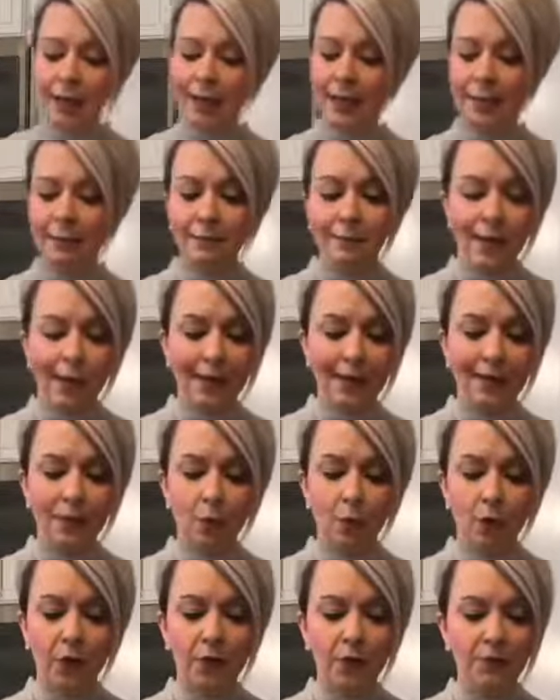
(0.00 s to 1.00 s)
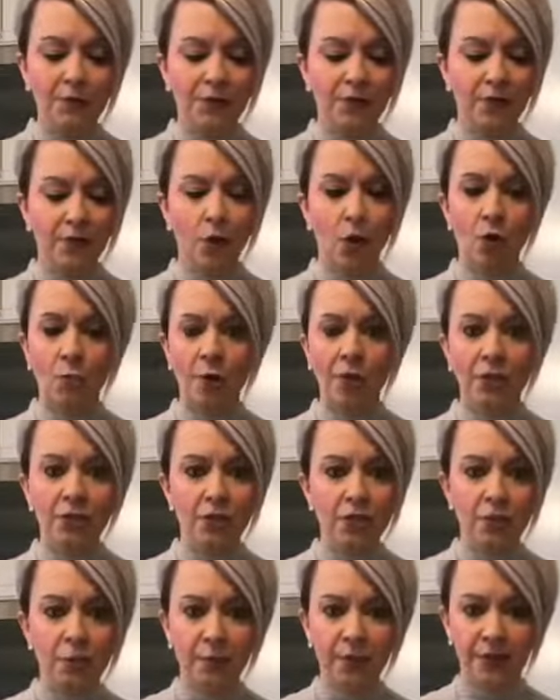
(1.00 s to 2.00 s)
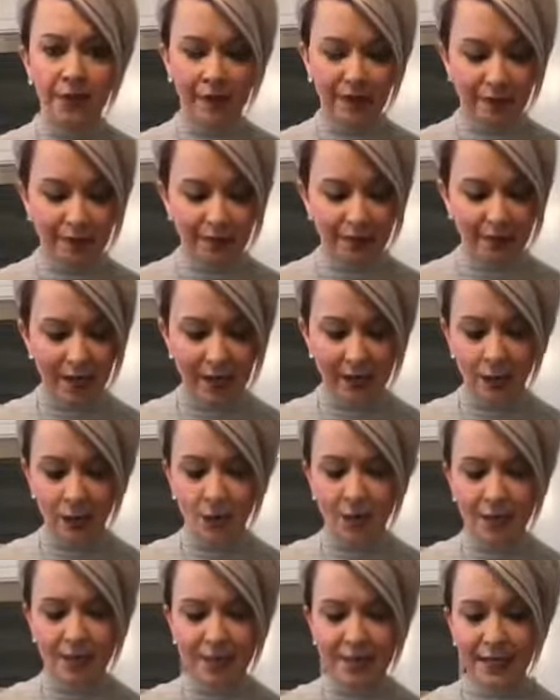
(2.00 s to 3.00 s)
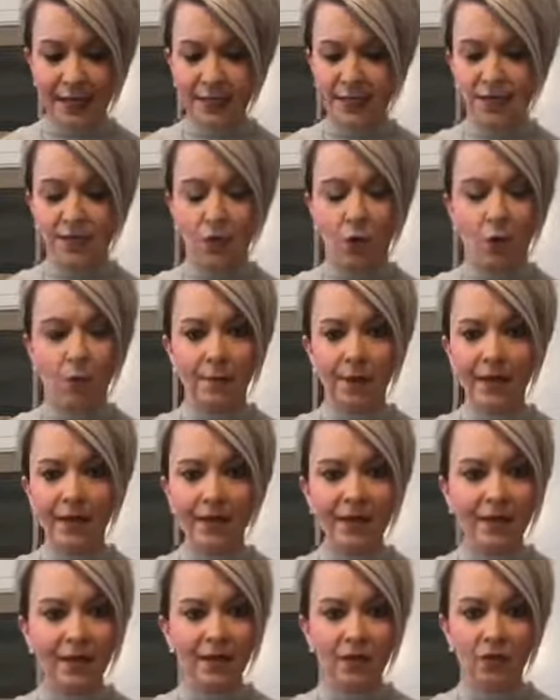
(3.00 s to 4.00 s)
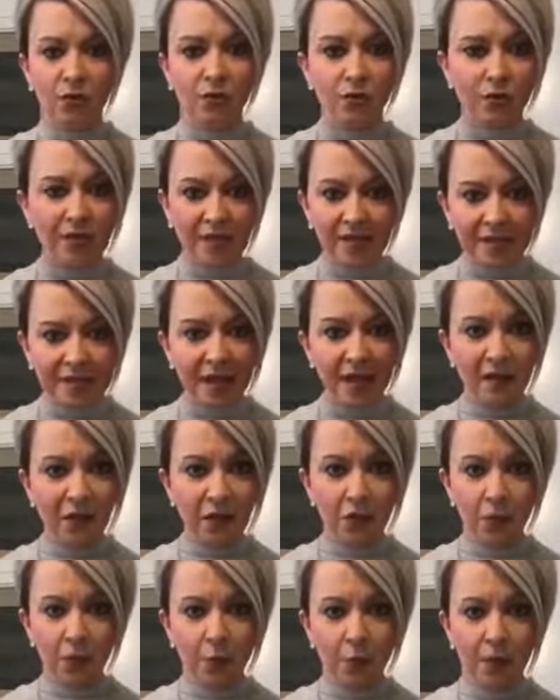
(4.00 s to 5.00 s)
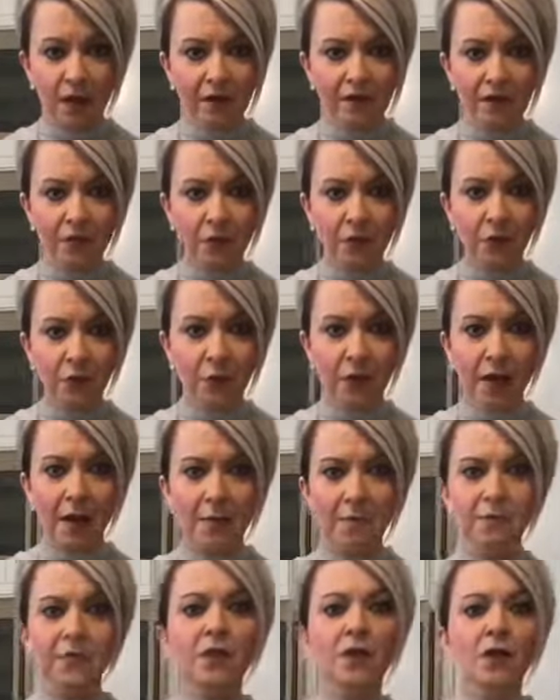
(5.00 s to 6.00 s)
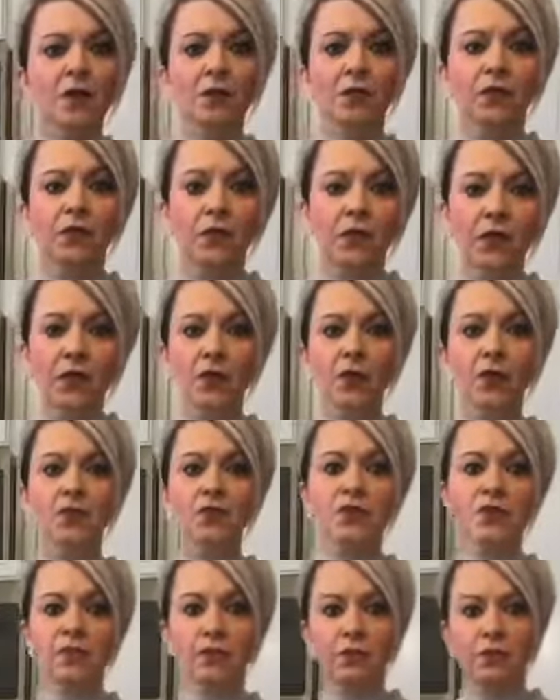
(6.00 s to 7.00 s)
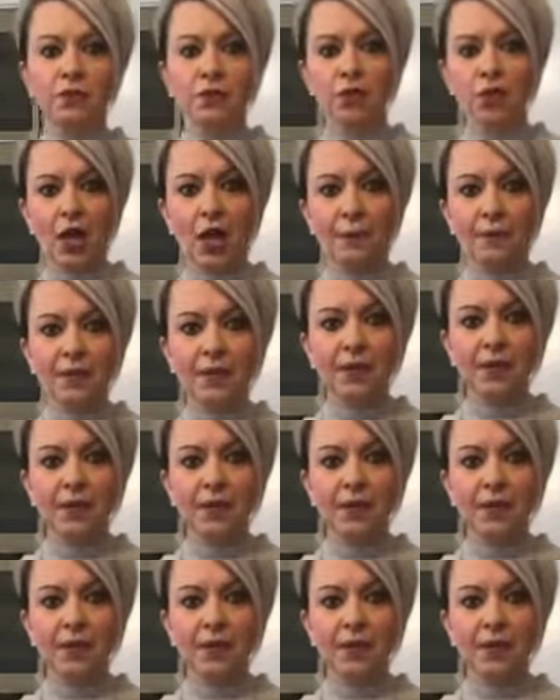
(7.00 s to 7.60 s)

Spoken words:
get mine at Williams-Sonoma just because I always get so many discount coupons from them for the years of shopping